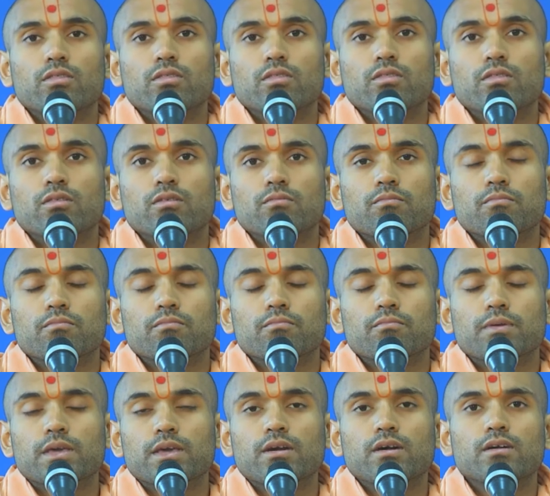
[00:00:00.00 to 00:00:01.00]

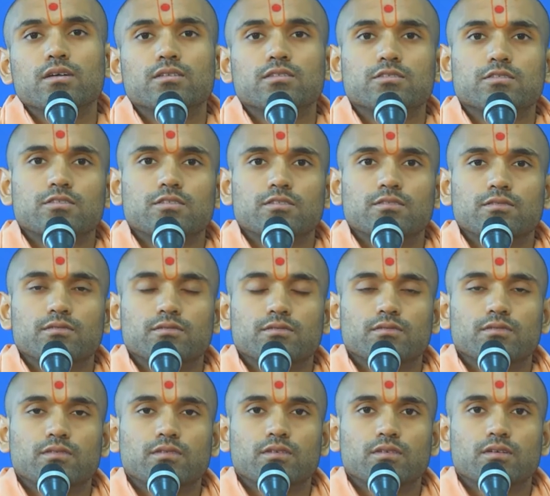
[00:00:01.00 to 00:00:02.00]
because
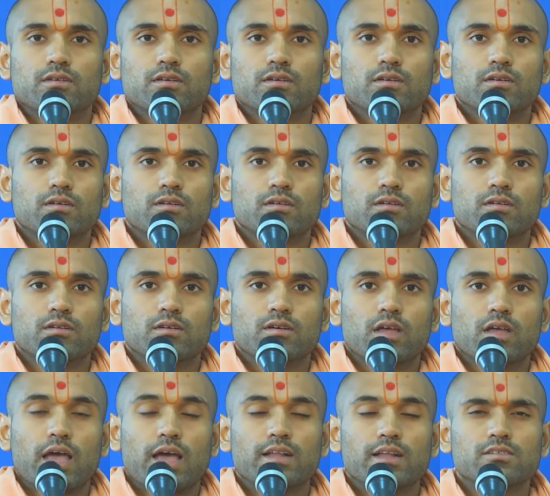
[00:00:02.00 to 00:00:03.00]
at
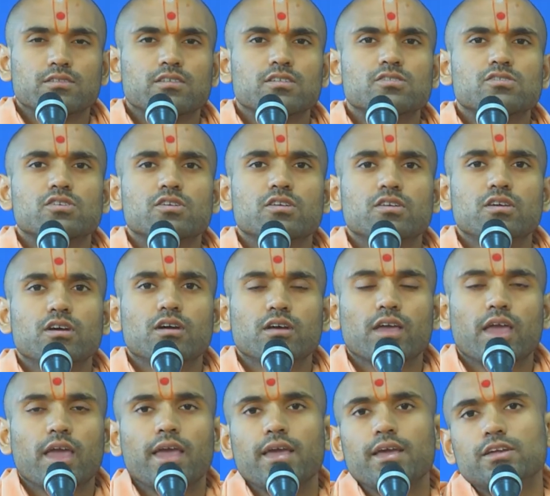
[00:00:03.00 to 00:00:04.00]
such a young age,
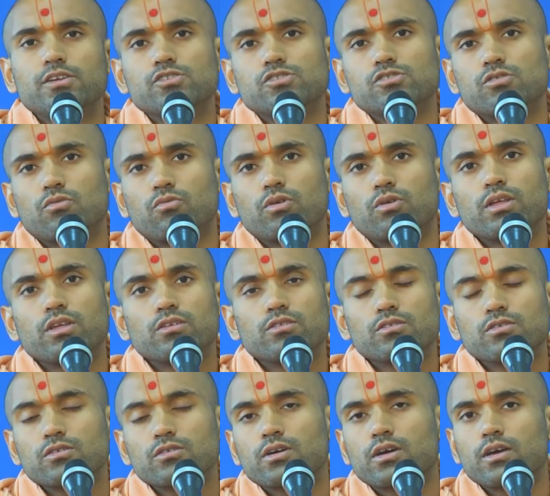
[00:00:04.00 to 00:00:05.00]
when he took
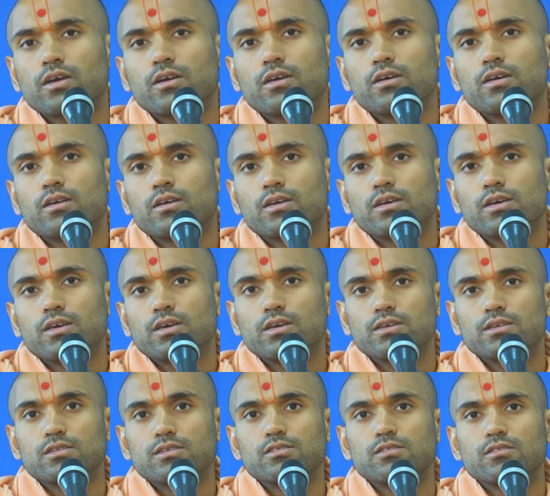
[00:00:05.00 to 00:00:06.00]
his,
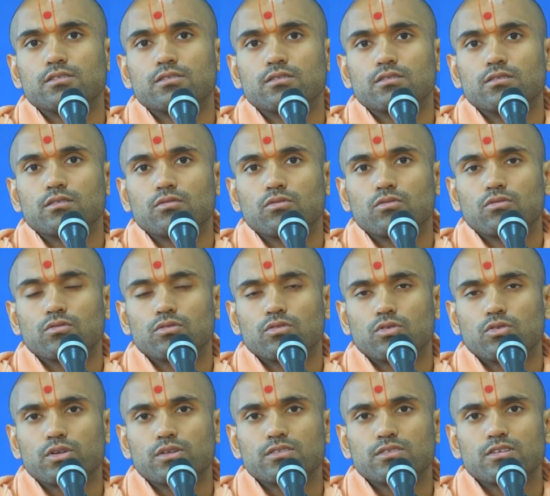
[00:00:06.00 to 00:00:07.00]
you can
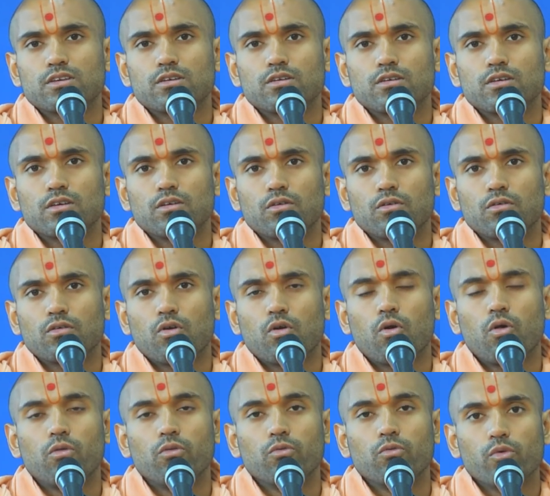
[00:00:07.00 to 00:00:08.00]
say, whole
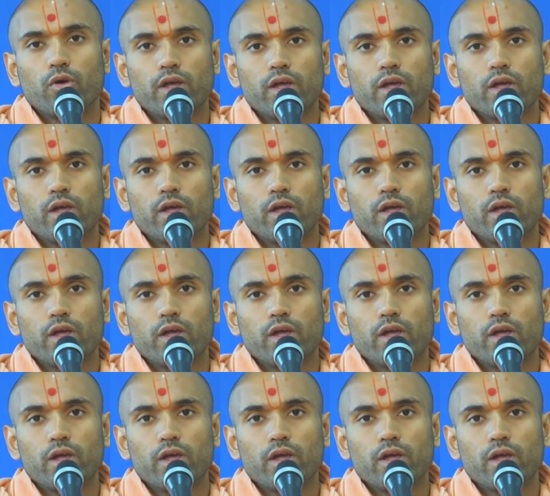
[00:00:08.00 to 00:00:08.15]
reign,